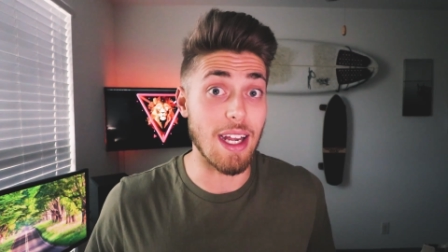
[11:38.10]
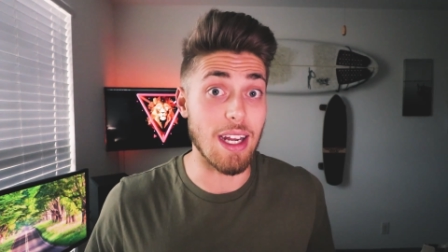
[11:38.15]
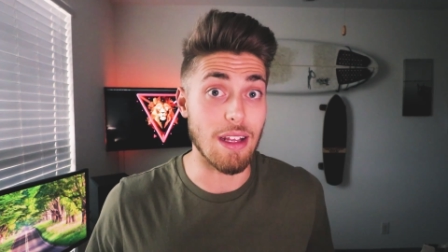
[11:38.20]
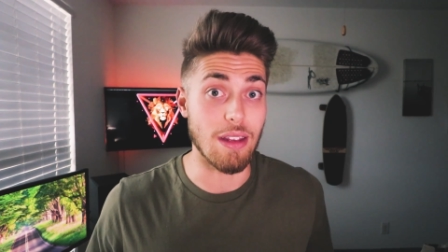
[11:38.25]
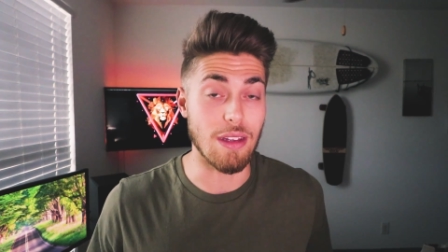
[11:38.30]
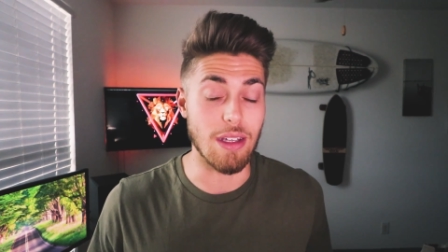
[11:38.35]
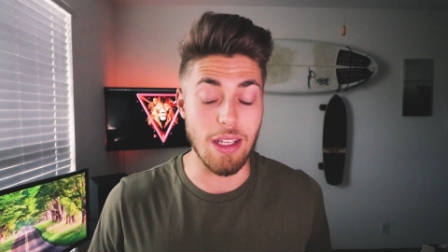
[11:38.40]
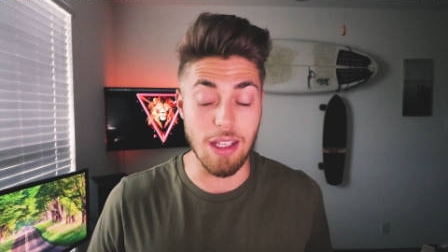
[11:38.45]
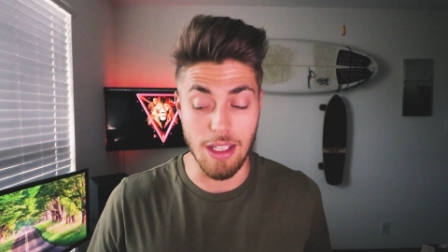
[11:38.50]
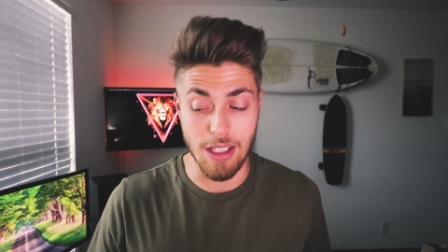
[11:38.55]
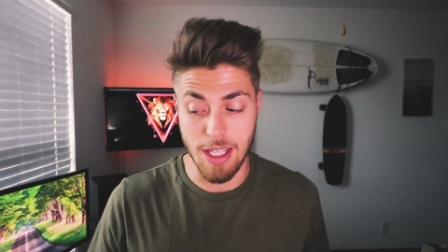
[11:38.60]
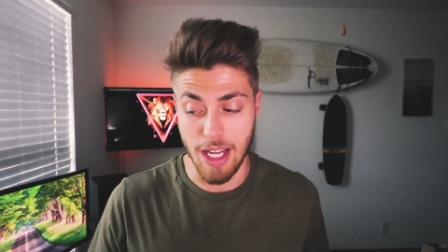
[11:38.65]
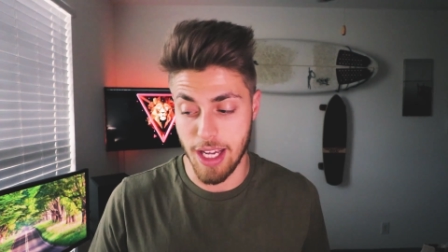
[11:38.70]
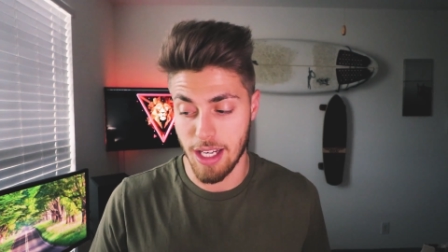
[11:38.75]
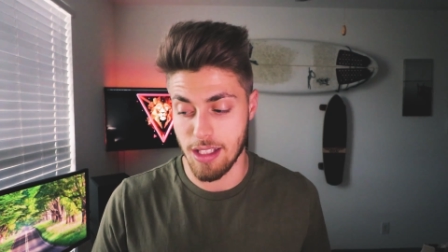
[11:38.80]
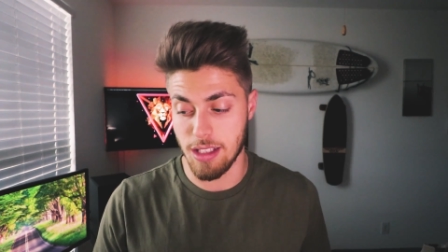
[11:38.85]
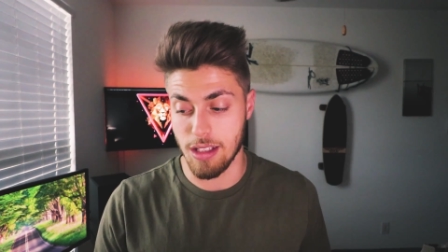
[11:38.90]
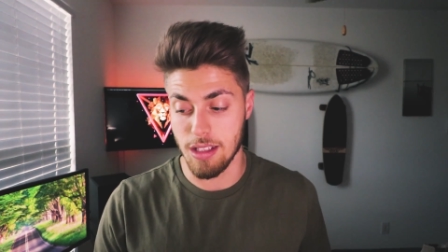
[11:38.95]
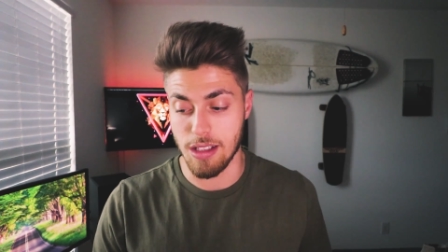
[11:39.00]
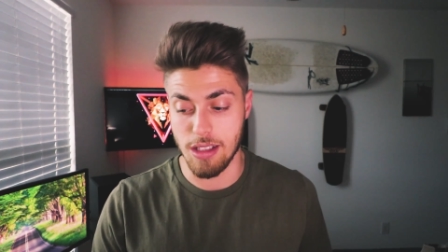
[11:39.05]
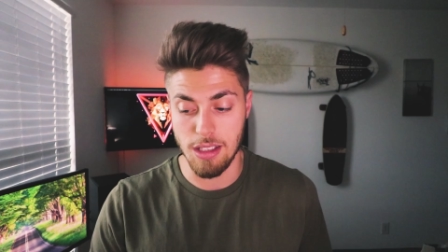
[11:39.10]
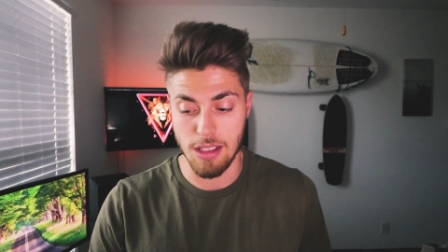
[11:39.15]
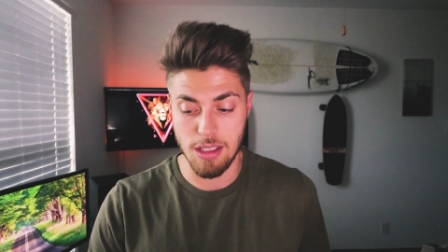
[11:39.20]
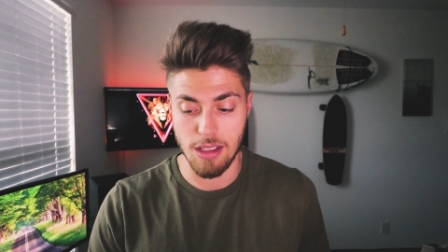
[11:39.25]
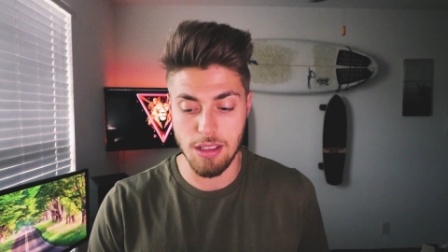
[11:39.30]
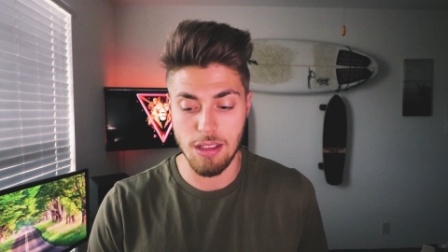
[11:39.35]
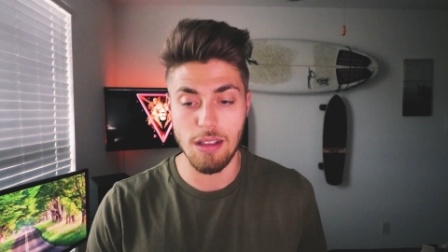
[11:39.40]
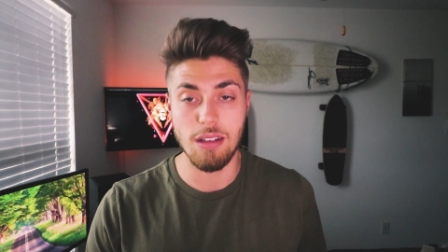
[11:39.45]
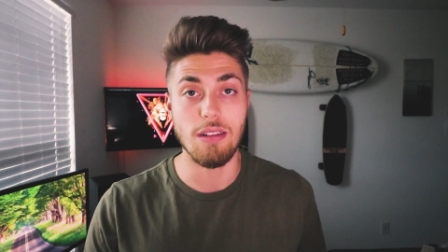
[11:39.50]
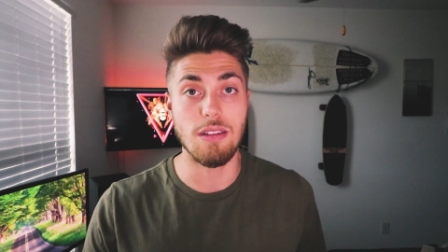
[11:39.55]
anything. It actually
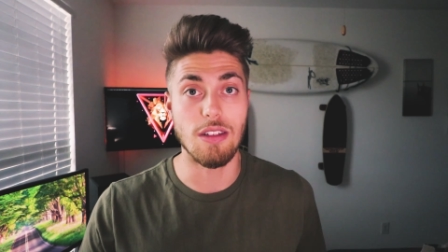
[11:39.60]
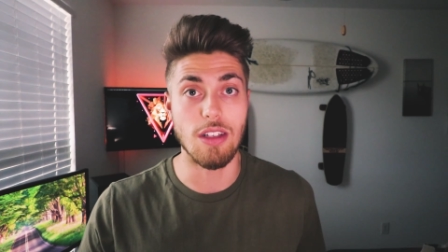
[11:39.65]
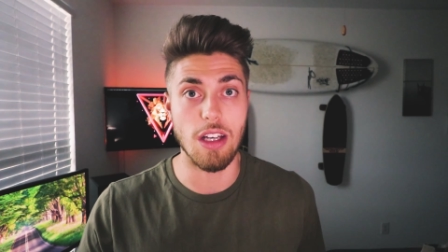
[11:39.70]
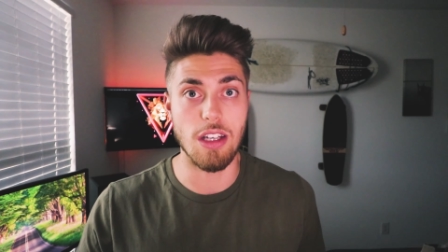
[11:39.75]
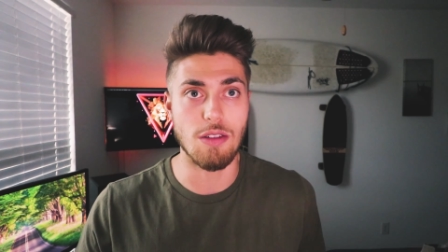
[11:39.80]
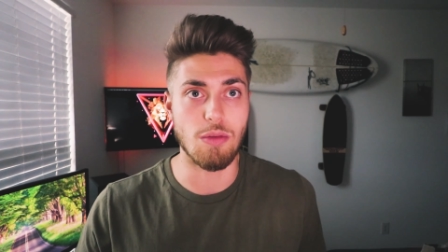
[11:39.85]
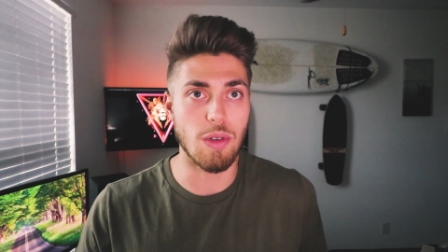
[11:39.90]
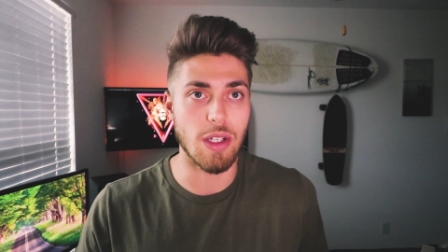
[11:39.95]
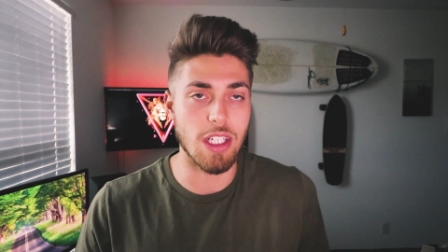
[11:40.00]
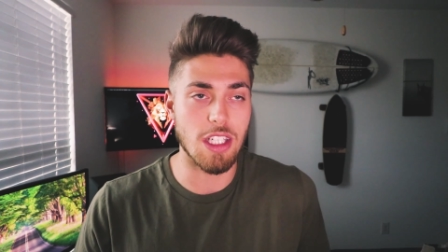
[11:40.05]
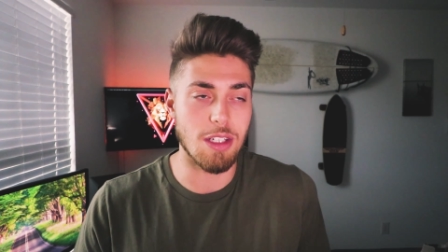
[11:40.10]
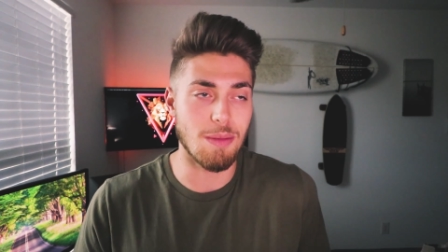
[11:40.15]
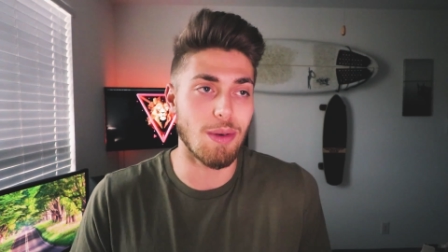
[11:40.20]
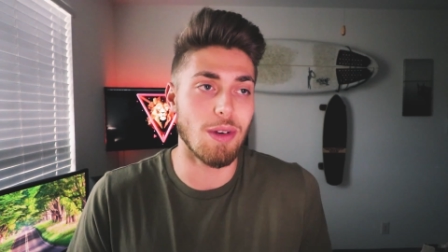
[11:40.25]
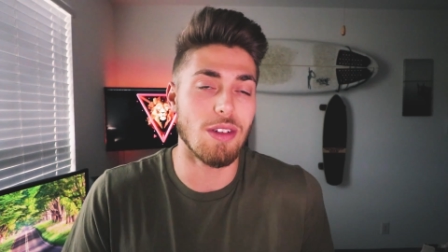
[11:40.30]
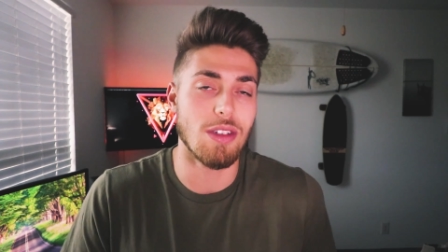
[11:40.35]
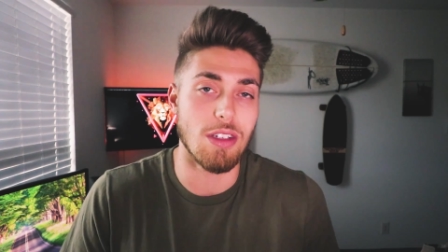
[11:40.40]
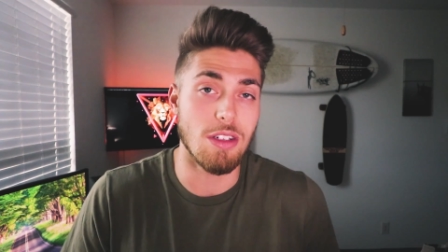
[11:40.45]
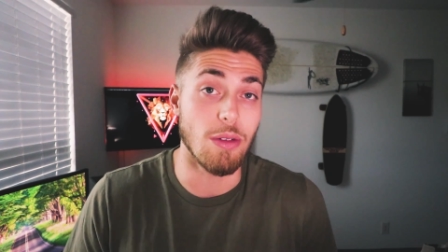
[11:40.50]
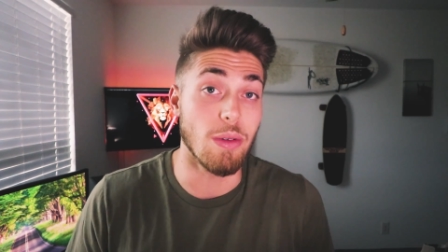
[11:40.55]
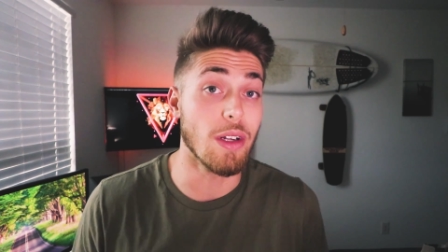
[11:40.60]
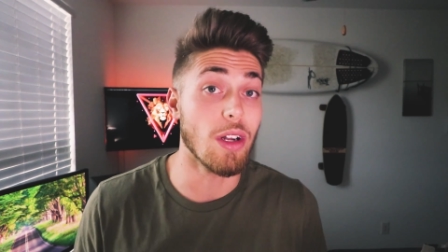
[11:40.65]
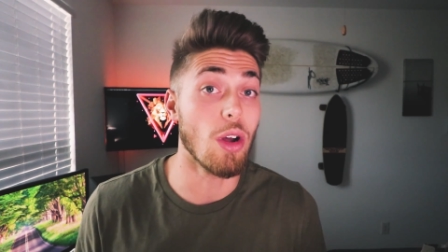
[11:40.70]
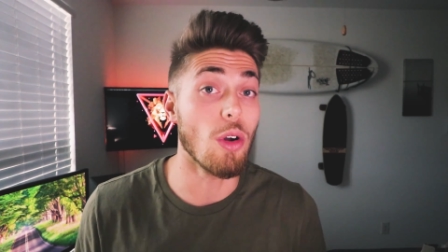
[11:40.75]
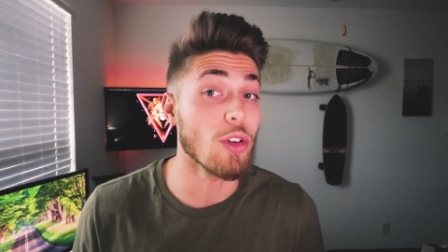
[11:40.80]
just does what it's supposed to do and